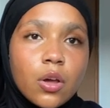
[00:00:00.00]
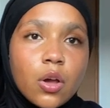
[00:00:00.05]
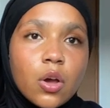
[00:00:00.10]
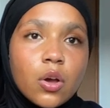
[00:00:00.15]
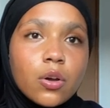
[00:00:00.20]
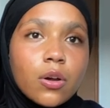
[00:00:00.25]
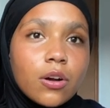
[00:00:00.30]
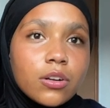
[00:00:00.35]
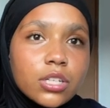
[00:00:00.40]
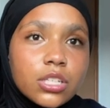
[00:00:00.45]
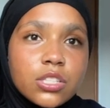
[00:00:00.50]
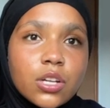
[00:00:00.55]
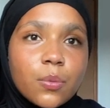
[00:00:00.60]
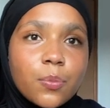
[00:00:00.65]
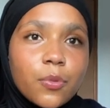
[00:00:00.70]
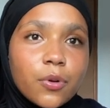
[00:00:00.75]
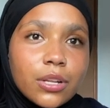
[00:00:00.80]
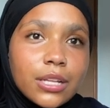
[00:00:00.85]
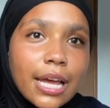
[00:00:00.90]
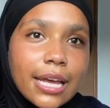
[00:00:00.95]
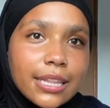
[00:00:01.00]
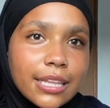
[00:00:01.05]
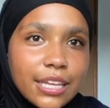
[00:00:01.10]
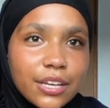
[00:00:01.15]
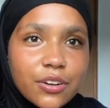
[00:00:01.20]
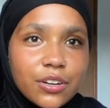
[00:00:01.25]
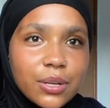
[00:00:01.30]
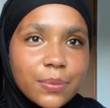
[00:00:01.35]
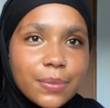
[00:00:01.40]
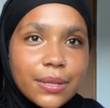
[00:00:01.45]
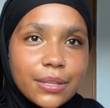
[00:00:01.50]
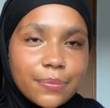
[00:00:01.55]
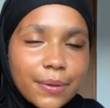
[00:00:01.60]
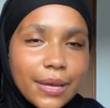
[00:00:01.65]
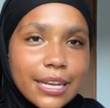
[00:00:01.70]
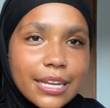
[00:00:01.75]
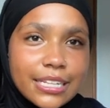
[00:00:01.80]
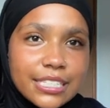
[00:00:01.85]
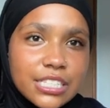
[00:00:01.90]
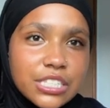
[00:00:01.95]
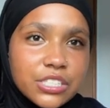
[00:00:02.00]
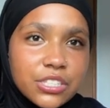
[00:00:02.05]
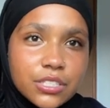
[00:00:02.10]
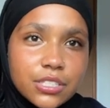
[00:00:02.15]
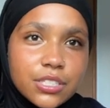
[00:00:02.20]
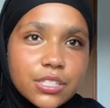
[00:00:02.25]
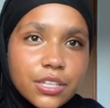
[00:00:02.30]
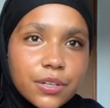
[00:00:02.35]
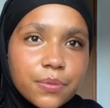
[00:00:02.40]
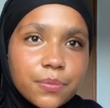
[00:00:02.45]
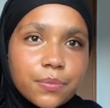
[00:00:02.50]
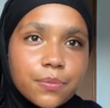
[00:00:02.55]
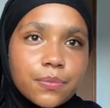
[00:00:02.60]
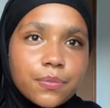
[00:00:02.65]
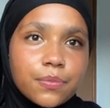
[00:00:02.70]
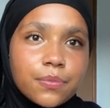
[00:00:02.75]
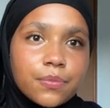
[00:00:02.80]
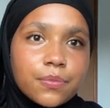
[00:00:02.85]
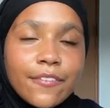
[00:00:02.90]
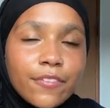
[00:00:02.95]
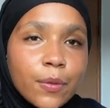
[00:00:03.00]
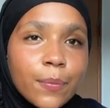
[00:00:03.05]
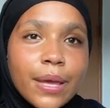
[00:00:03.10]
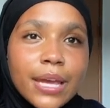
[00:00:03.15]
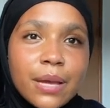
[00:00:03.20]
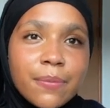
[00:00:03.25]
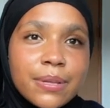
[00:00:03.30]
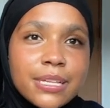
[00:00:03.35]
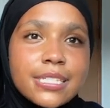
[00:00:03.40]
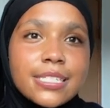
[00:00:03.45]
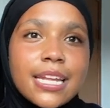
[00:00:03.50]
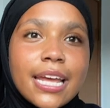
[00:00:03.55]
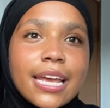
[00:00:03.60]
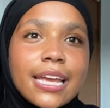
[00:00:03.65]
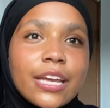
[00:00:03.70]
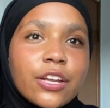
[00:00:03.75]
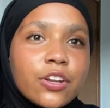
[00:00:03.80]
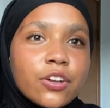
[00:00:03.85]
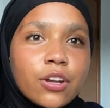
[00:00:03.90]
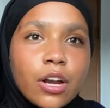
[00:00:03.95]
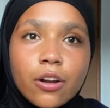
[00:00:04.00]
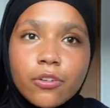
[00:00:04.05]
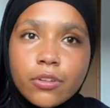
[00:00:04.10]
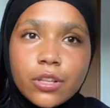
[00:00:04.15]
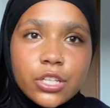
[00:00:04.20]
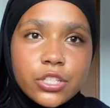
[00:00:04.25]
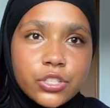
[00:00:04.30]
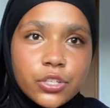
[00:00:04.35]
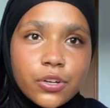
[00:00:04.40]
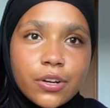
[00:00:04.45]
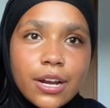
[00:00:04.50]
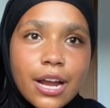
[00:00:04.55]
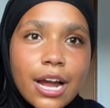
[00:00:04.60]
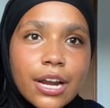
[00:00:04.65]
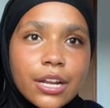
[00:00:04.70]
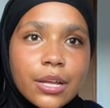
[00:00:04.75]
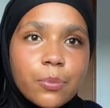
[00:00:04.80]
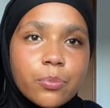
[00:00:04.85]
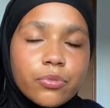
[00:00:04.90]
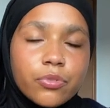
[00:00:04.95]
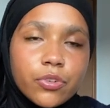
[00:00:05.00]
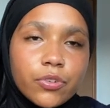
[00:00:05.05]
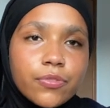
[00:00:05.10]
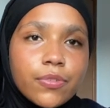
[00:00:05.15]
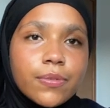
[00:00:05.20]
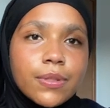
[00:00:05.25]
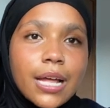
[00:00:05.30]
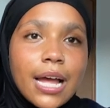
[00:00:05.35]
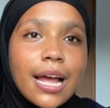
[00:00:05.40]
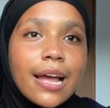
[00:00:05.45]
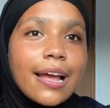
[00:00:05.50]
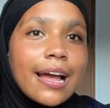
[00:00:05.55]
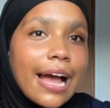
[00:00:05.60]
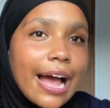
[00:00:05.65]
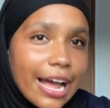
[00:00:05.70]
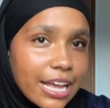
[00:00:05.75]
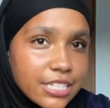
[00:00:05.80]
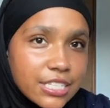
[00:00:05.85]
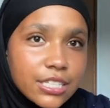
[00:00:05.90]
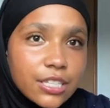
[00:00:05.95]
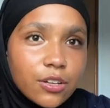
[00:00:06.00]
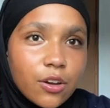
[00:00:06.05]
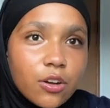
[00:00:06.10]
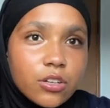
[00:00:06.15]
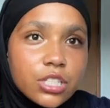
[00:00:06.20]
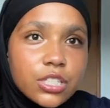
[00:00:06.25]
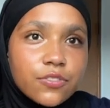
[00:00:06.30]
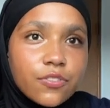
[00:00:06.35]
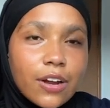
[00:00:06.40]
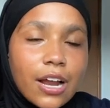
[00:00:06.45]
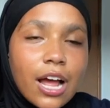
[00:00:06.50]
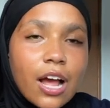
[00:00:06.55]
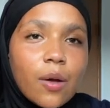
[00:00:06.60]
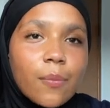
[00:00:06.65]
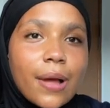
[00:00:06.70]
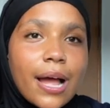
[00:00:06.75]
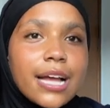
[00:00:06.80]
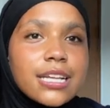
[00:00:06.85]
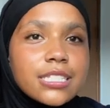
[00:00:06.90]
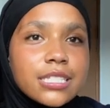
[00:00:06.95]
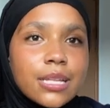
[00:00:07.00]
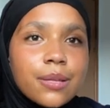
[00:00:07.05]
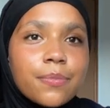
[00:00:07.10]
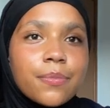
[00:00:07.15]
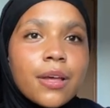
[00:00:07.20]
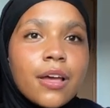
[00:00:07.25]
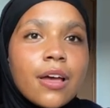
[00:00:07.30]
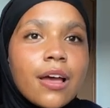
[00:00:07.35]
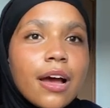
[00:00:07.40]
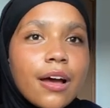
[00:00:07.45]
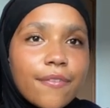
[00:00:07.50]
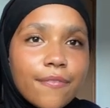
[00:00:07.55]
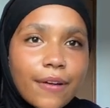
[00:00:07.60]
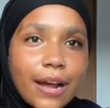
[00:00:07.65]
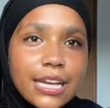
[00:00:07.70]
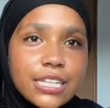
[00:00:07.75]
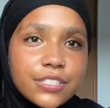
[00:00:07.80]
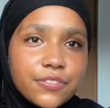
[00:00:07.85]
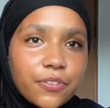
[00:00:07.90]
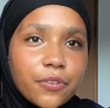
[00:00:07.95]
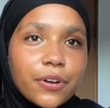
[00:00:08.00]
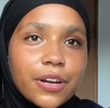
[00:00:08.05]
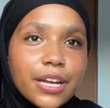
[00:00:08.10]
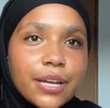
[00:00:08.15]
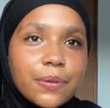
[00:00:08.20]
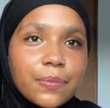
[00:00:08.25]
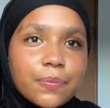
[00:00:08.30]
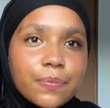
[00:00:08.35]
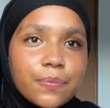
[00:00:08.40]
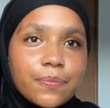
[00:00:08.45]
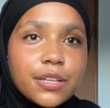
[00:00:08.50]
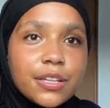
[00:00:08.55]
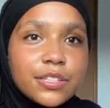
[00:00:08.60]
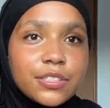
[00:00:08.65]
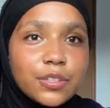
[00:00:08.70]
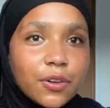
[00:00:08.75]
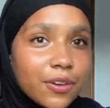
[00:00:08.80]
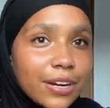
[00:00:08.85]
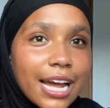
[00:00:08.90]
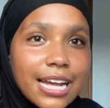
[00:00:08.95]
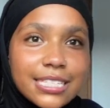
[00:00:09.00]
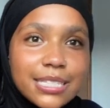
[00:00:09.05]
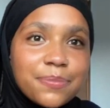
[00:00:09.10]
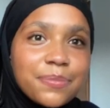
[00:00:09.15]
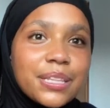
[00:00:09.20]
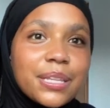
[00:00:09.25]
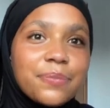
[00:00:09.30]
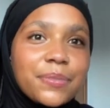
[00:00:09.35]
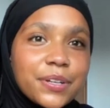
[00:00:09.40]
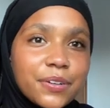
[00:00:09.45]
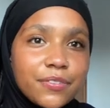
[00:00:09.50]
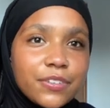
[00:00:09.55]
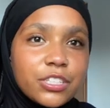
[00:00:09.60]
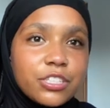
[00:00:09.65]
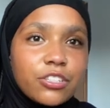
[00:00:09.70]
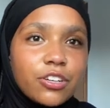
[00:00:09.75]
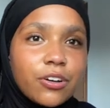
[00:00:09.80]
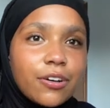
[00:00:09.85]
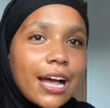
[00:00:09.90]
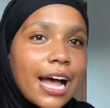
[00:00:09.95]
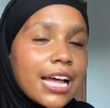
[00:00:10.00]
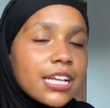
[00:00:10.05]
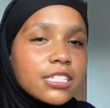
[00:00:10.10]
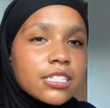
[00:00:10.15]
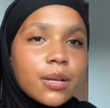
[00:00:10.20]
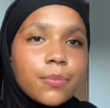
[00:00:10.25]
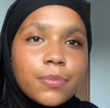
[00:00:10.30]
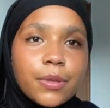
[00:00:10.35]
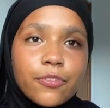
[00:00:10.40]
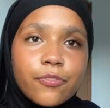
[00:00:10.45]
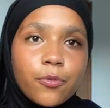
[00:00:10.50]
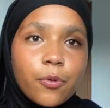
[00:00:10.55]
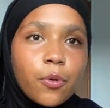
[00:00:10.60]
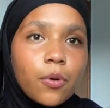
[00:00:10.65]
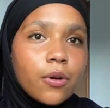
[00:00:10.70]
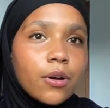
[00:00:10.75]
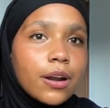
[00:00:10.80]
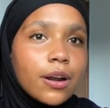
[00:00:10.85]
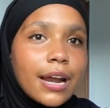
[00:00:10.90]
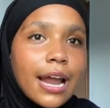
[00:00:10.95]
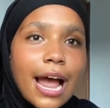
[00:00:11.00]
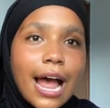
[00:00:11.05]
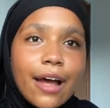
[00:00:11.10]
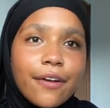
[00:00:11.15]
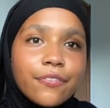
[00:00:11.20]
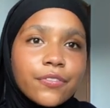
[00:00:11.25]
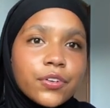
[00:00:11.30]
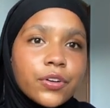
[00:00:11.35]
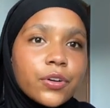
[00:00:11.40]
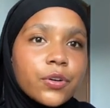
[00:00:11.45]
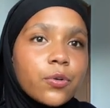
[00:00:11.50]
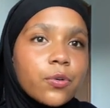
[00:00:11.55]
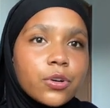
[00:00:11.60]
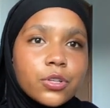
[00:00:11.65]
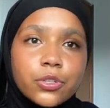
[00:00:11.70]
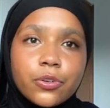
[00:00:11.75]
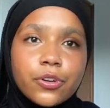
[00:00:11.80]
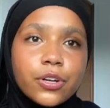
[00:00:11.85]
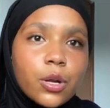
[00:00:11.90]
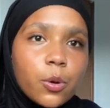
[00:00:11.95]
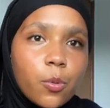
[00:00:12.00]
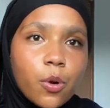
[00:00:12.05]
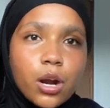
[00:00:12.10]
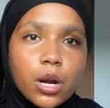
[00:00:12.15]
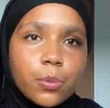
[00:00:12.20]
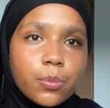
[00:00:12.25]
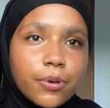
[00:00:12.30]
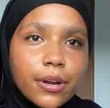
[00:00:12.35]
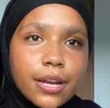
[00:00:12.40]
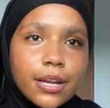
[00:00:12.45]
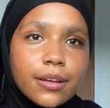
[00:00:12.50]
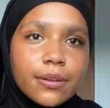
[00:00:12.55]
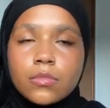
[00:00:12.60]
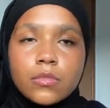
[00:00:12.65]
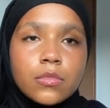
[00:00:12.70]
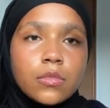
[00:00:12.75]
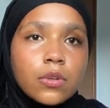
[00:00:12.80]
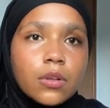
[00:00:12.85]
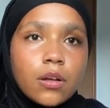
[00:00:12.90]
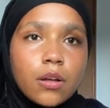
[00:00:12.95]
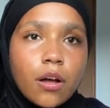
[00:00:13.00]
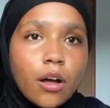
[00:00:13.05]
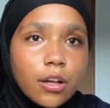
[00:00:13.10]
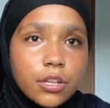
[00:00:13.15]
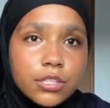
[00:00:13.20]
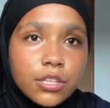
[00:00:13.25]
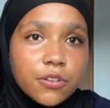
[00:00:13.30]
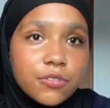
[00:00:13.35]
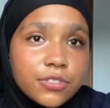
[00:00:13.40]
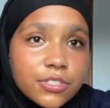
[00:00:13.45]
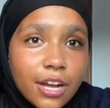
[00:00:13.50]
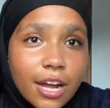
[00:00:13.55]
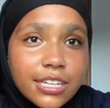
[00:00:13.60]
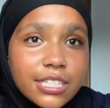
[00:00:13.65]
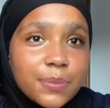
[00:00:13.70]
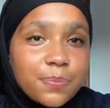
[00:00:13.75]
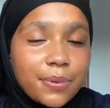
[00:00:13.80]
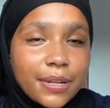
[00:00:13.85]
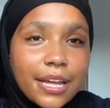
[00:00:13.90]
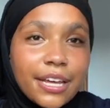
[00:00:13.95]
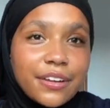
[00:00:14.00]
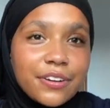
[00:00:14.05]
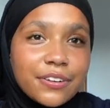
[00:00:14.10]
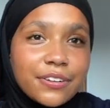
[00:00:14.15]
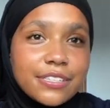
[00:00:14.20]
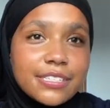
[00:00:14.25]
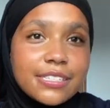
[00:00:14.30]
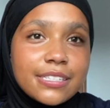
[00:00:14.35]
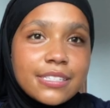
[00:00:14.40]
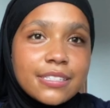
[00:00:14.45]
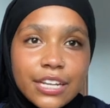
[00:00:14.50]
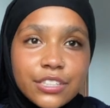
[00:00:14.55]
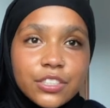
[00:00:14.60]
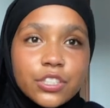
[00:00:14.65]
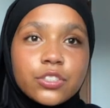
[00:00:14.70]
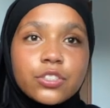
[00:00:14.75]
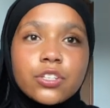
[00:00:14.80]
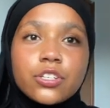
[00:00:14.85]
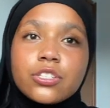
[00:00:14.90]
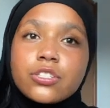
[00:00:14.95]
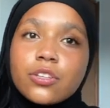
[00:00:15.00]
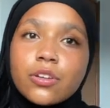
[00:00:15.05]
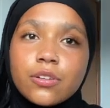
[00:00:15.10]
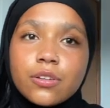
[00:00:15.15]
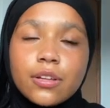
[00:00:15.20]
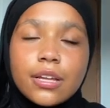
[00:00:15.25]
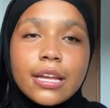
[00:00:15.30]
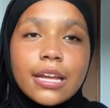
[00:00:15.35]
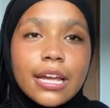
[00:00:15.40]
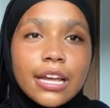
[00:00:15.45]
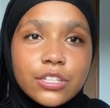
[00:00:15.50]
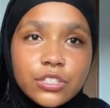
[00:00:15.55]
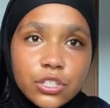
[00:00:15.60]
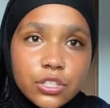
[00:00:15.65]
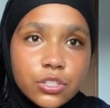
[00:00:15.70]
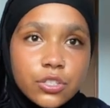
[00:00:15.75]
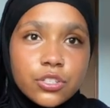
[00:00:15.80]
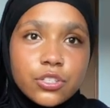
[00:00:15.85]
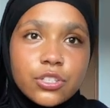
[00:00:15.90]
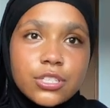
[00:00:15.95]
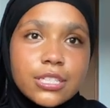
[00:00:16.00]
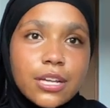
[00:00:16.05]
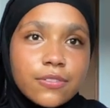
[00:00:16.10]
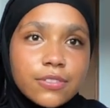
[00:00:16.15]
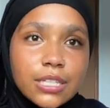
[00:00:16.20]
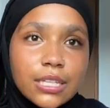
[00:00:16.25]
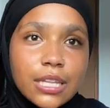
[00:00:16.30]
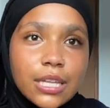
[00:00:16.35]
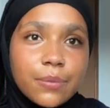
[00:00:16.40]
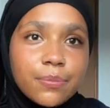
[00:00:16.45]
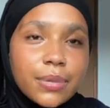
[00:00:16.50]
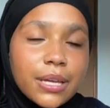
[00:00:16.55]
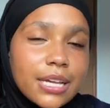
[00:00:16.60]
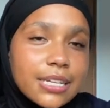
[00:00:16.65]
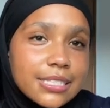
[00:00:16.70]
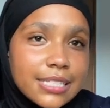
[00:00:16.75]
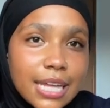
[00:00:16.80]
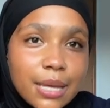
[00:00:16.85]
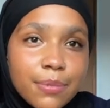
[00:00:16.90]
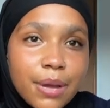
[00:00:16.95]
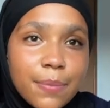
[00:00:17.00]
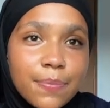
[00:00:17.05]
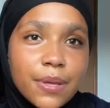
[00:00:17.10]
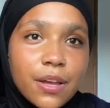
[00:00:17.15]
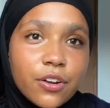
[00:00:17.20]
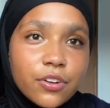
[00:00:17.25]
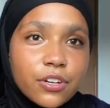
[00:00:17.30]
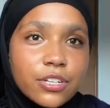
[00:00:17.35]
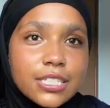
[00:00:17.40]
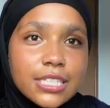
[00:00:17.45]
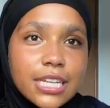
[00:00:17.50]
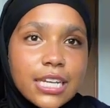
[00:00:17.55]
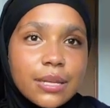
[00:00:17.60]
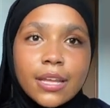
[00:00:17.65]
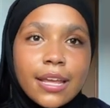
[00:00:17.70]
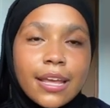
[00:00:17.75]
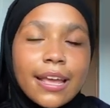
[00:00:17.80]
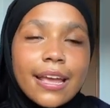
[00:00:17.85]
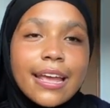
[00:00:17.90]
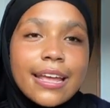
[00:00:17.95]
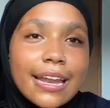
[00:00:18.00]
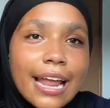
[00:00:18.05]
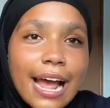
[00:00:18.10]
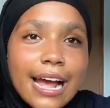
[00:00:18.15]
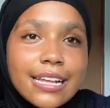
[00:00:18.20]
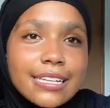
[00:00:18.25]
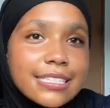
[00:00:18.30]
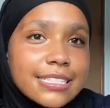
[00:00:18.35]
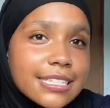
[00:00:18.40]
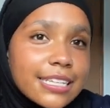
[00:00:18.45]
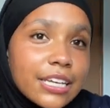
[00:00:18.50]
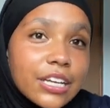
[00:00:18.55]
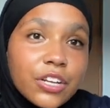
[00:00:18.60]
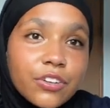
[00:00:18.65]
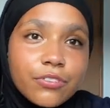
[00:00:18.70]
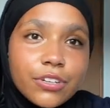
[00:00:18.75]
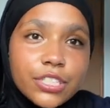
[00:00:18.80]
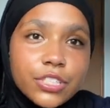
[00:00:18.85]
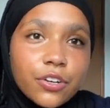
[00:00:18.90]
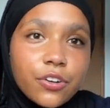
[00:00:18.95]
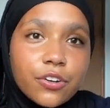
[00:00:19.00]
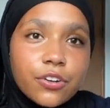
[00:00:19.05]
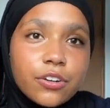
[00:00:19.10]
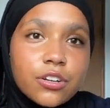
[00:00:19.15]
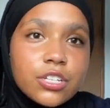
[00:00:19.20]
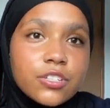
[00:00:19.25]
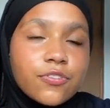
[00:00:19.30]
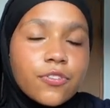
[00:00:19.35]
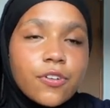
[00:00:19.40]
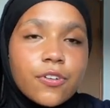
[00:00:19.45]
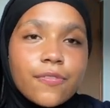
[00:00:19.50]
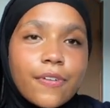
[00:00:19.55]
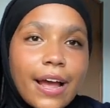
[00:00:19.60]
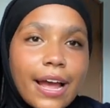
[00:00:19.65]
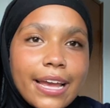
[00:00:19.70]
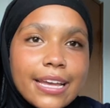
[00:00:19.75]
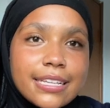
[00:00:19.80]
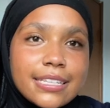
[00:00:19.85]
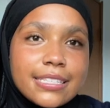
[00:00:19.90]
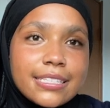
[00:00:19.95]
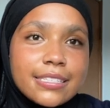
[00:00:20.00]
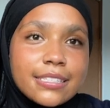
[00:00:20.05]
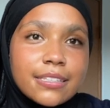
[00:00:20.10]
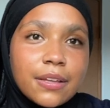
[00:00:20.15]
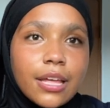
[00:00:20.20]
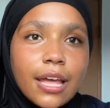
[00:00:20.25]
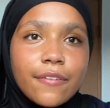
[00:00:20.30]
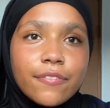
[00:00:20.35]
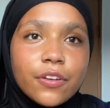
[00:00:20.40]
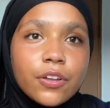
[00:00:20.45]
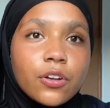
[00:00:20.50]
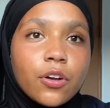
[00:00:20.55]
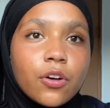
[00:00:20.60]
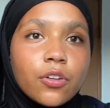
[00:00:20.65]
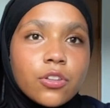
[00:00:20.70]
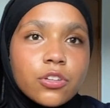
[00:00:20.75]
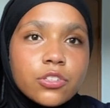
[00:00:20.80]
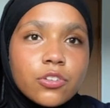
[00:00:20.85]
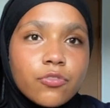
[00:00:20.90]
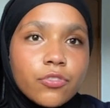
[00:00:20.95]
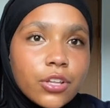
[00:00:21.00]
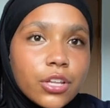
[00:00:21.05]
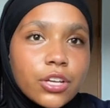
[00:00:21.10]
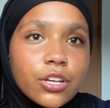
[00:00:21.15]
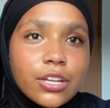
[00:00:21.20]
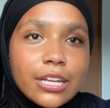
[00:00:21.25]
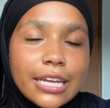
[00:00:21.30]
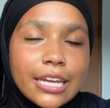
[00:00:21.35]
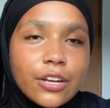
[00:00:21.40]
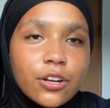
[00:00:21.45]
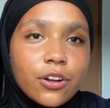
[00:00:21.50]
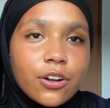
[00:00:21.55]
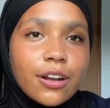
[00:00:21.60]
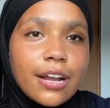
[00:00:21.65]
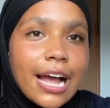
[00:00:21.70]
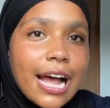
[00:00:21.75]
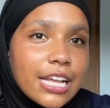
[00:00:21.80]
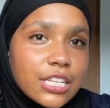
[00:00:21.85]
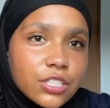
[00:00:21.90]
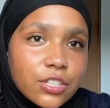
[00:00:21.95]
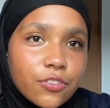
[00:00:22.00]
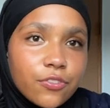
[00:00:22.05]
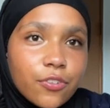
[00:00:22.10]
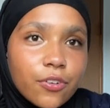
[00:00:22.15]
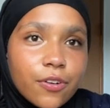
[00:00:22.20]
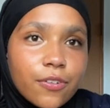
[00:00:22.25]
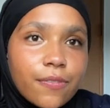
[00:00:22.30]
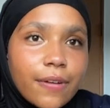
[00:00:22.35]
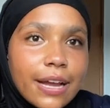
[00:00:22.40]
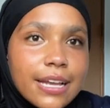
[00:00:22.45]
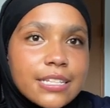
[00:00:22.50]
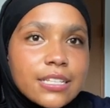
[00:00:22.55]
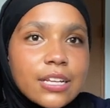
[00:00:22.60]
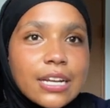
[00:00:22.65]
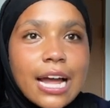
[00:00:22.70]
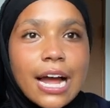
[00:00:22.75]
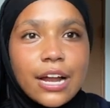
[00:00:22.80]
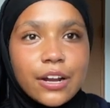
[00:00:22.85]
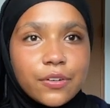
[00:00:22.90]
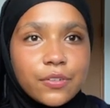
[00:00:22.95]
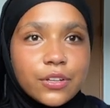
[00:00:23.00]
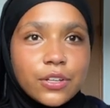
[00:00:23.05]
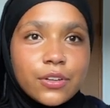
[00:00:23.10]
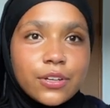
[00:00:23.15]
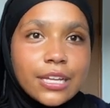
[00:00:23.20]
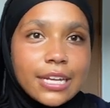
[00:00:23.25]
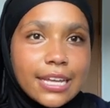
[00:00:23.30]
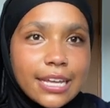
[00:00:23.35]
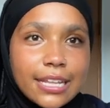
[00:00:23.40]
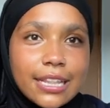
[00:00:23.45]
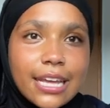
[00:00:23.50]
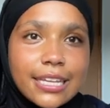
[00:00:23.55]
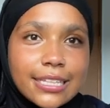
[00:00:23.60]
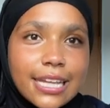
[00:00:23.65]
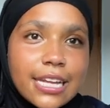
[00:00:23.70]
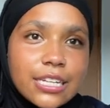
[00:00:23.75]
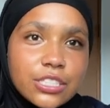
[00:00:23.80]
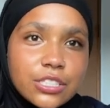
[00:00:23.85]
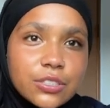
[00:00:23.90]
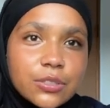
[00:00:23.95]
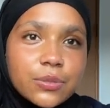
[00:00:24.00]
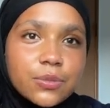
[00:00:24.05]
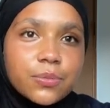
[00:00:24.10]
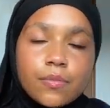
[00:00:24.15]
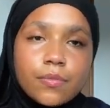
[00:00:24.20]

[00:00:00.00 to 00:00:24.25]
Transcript: Coaches are more likely going to be paying attention to you. If you make a mistake and you're not really sure how to improve from that, ask the coaches for help. Ask them advice for it. Don't ask them in the middle of a drill. Ask them before, after, or during a water break. Also, talk to players. Introduce yourself to them because they might be on your team. And ask skilled returners for advice. If you know there's a really good hitter, ask her for advice on how you can hit like that too.